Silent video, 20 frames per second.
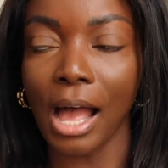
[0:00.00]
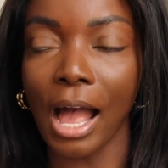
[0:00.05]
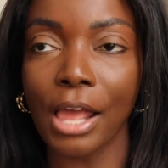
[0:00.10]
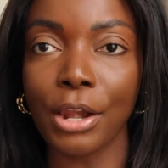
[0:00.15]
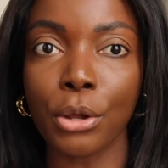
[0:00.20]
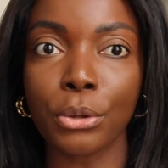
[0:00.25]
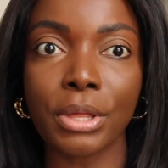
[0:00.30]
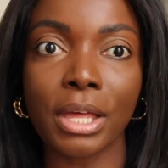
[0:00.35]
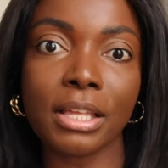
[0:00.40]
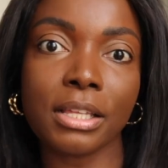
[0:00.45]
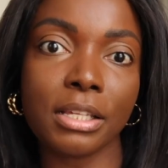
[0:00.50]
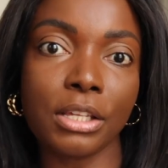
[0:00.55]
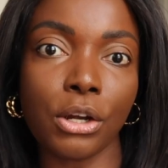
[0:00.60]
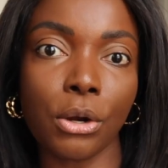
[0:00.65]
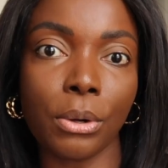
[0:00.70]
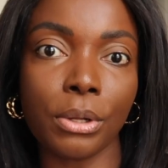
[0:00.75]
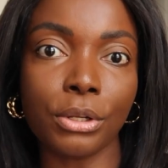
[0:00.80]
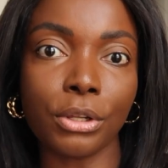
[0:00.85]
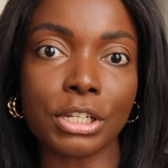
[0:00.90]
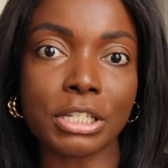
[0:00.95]
I know that,
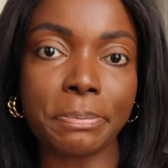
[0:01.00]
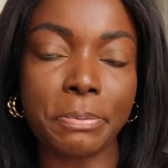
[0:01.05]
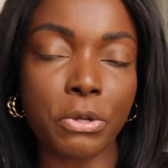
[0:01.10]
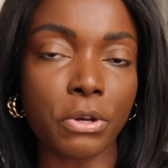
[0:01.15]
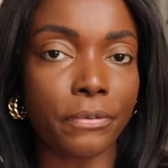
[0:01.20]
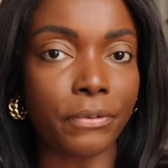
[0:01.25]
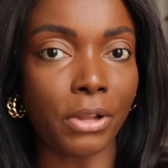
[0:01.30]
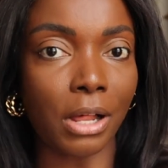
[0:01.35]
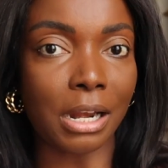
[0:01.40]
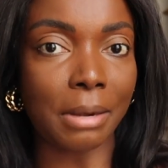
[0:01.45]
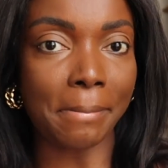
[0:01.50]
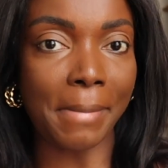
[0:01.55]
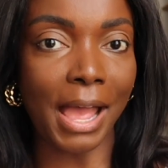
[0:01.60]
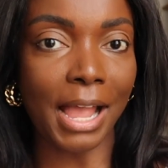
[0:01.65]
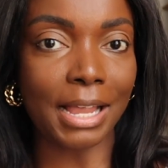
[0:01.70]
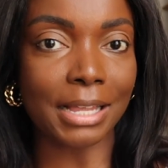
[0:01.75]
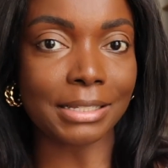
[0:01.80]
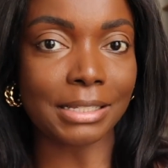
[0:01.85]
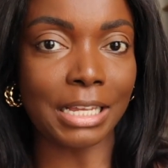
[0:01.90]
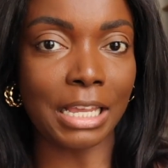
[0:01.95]
it looks beautiful on a
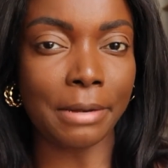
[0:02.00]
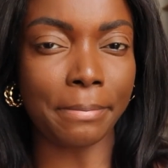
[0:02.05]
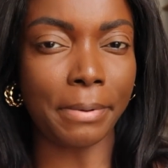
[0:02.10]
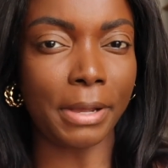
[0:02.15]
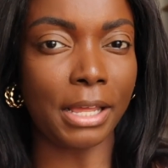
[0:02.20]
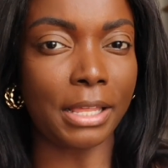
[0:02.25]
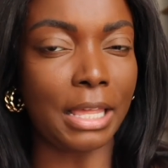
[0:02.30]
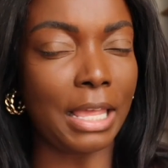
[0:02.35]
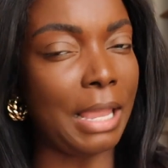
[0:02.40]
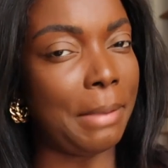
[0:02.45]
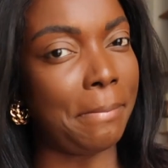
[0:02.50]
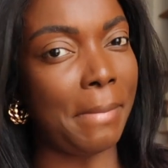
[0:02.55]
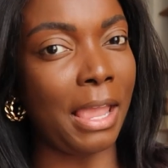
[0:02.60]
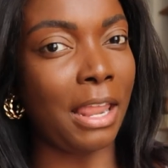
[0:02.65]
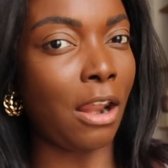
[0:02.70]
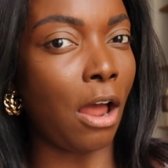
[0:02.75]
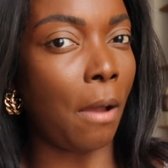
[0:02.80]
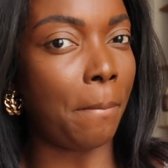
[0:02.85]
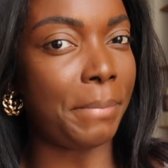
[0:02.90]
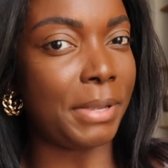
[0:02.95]
magazine, but it
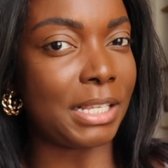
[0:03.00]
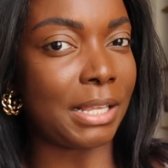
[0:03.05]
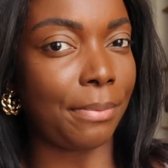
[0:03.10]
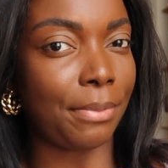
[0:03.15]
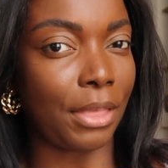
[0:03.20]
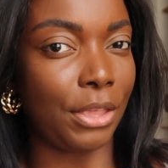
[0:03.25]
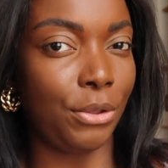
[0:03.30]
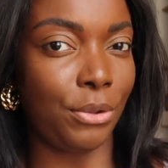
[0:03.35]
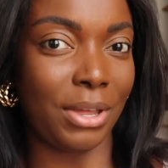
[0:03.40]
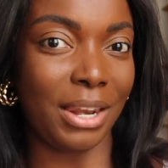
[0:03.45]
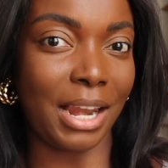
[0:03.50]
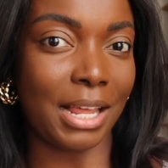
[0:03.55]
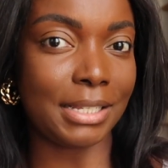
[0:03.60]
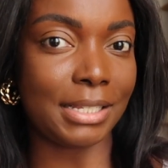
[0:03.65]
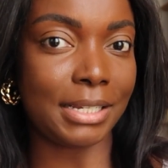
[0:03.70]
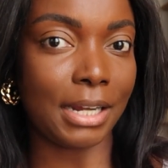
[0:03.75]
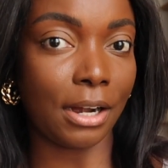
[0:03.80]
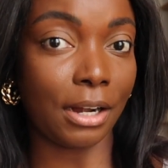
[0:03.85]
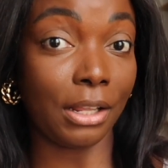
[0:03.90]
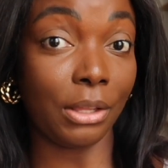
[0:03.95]
may not be something that you can
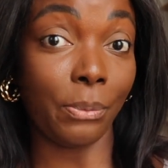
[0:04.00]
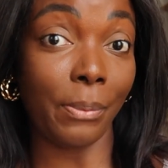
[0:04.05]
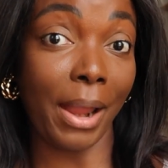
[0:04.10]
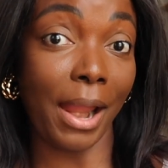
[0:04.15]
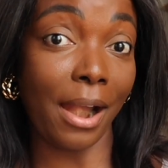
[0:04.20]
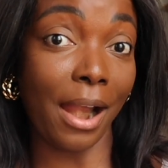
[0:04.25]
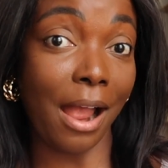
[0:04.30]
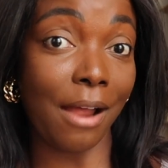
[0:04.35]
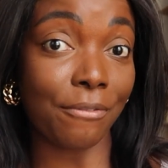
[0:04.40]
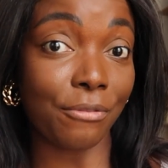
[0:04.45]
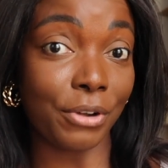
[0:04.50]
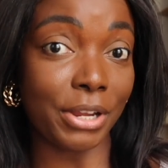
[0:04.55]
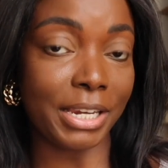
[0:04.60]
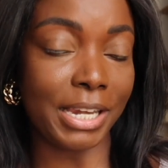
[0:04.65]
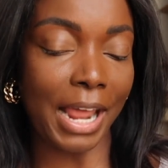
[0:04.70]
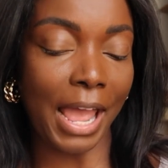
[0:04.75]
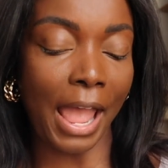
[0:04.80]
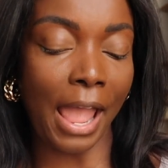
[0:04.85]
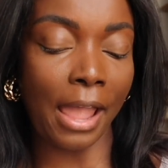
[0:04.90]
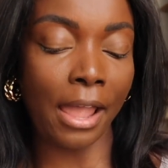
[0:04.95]
necessarily wear every
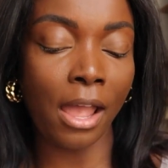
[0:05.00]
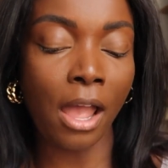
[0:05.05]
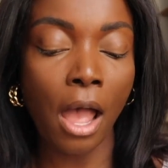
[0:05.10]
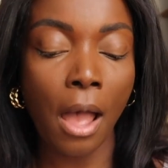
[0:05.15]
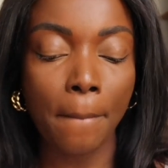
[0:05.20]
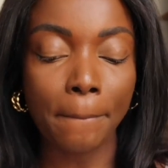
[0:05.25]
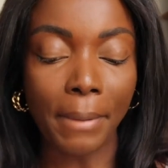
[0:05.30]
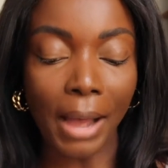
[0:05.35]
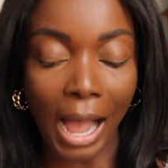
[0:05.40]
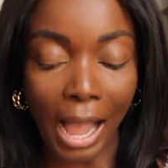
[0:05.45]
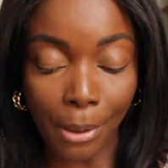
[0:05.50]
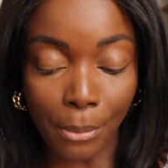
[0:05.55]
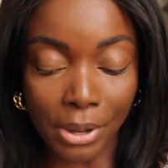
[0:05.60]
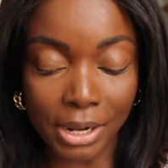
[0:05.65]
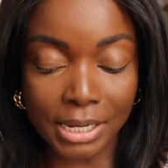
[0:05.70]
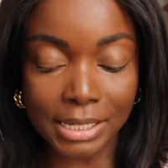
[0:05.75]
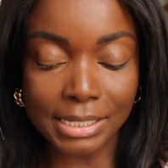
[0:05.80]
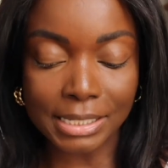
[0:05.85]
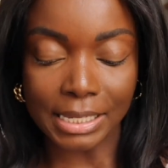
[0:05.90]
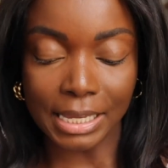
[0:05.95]
day. But I
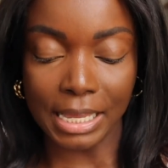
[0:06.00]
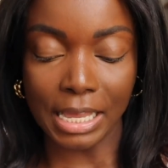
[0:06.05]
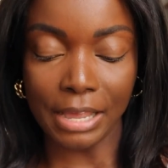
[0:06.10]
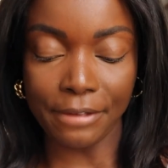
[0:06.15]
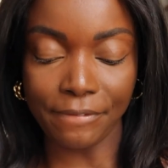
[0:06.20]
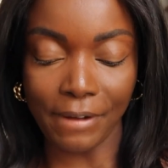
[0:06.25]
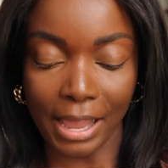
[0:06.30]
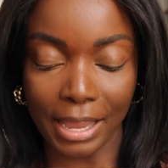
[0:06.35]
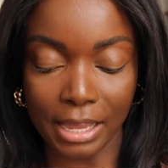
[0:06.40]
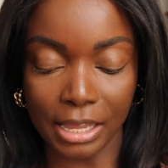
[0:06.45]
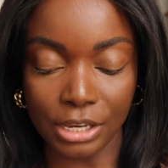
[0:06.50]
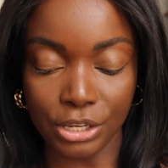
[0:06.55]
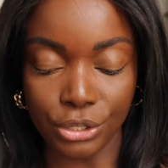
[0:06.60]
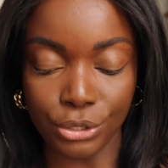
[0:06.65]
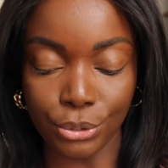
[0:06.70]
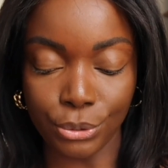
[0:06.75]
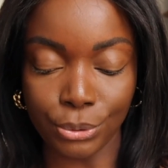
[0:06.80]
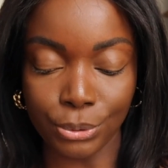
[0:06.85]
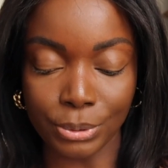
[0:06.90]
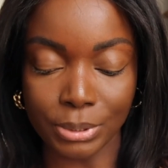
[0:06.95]
want to see if I can
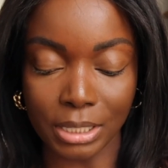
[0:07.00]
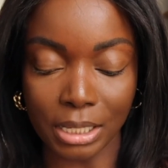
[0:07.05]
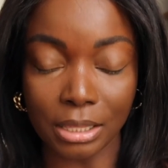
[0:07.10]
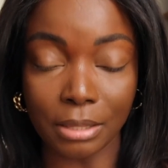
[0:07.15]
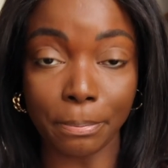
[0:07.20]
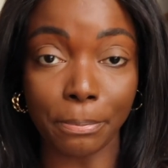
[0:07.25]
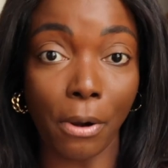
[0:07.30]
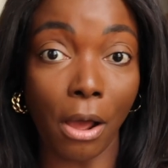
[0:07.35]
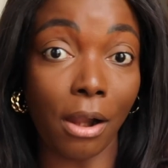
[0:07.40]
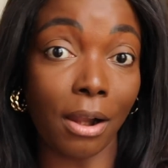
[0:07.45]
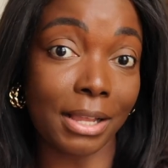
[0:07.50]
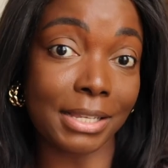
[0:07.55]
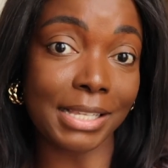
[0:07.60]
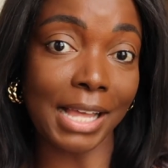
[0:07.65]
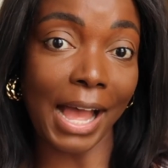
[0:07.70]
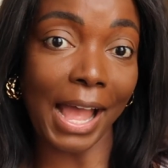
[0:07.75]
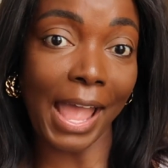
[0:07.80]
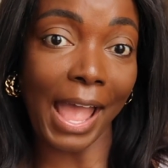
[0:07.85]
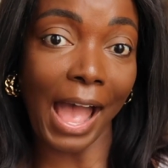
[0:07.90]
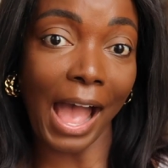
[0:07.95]
use the products
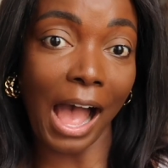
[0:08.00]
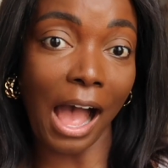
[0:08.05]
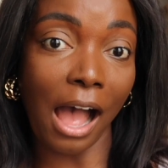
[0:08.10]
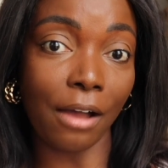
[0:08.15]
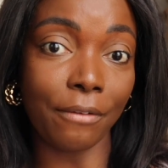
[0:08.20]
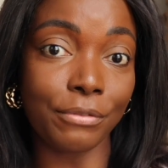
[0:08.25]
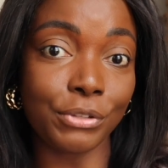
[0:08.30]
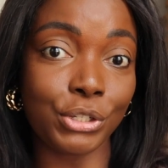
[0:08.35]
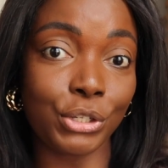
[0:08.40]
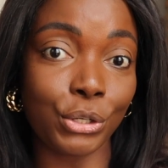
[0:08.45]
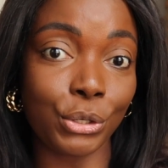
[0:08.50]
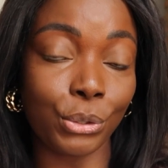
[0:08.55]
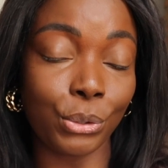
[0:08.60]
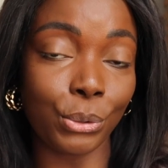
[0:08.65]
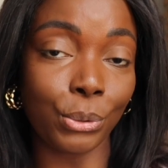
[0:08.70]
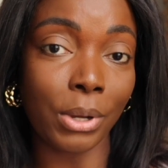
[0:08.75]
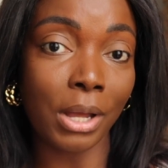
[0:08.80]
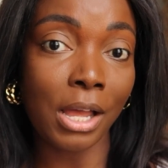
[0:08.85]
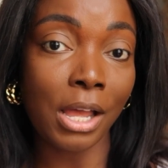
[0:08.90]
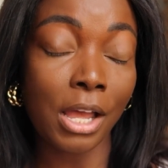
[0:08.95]
that I have
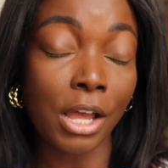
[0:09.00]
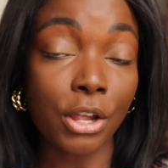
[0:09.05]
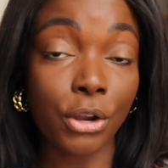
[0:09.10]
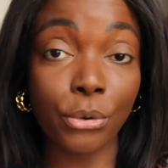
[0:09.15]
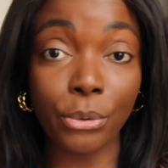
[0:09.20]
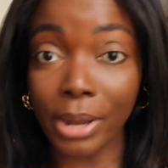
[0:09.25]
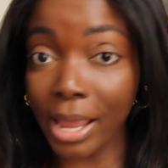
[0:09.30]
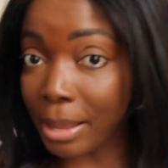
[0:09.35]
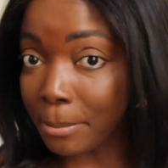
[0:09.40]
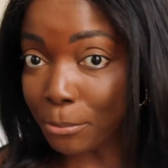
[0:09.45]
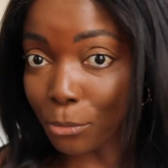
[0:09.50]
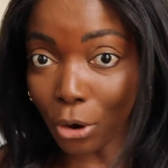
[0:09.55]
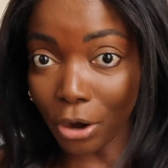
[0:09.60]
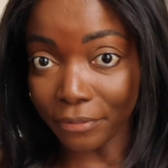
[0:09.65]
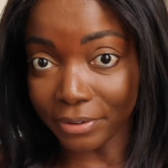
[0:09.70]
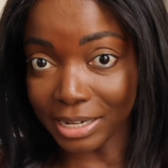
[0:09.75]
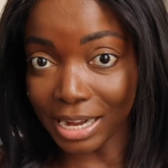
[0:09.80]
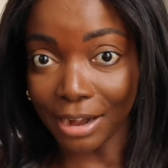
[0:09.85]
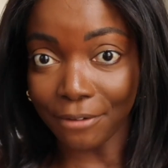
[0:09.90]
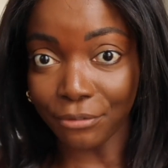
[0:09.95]
to create more
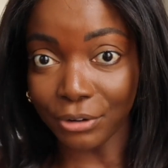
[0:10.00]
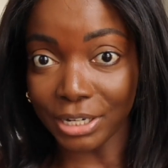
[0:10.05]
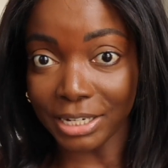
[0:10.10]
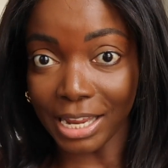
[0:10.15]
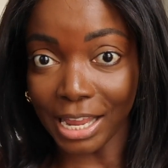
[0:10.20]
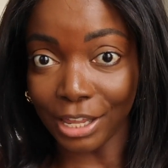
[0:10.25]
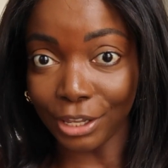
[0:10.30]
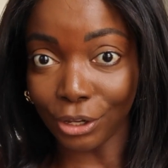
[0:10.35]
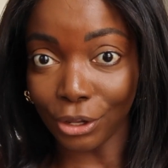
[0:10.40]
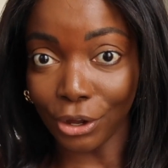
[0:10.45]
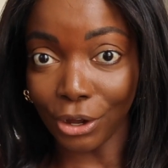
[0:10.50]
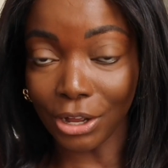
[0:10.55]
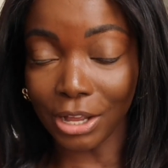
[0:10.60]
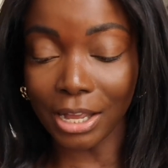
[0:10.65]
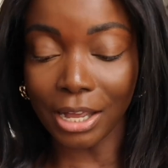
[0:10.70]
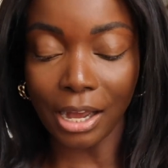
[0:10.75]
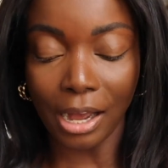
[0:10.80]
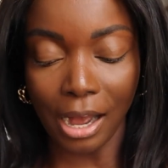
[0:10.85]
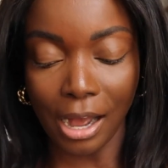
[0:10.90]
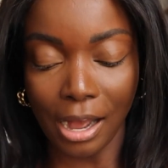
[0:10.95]
of an everyday look,
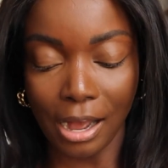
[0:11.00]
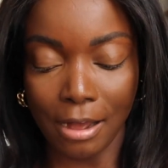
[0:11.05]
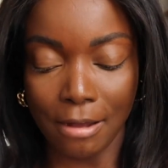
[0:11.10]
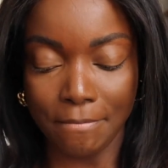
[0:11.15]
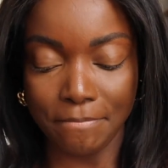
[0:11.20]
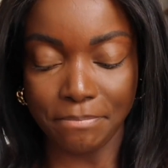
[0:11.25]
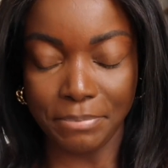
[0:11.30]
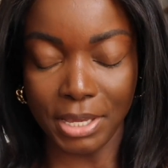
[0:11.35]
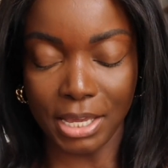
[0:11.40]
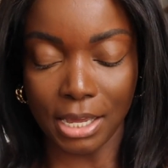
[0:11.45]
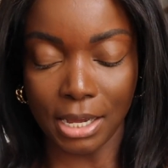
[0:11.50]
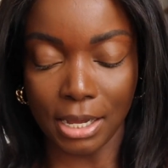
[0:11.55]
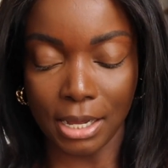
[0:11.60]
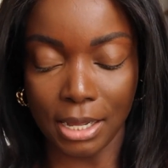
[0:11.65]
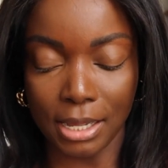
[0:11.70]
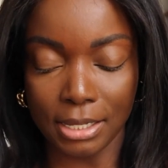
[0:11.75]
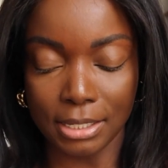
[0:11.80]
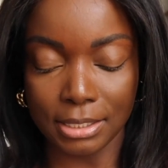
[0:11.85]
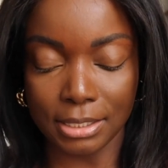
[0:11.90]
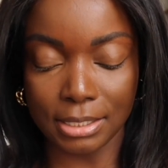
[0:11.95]

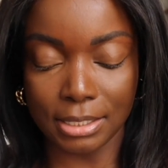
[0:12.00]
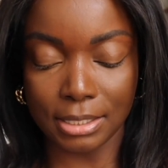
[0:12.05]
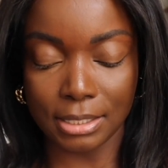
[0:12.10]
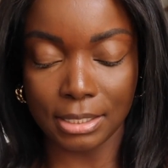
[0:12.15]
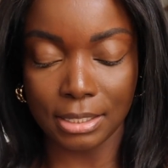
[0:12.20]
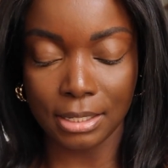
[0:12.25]
because